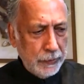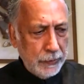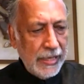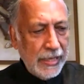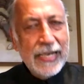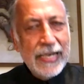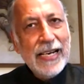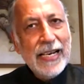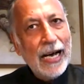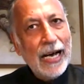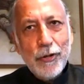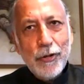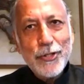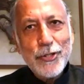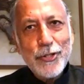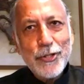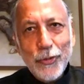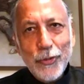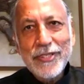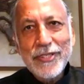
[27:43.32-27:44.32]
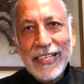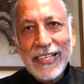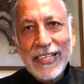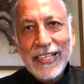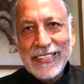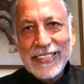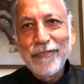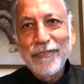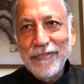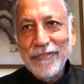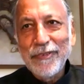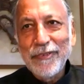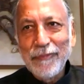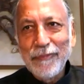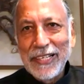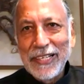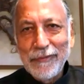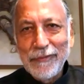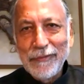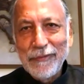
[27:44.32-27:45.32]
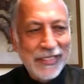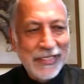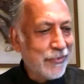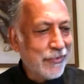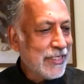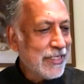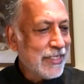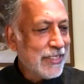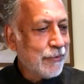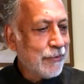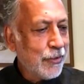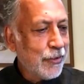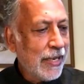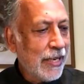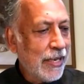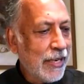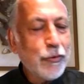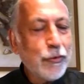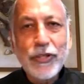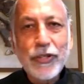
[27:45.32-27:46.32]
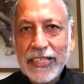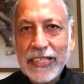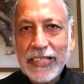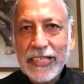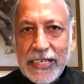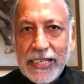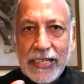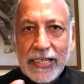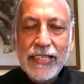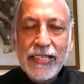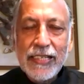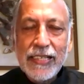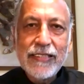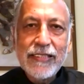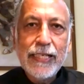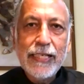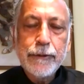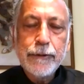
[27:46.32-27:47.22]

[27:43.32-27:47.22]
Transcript: and our students are somewhat familiar with this. First of all, you have to recognize that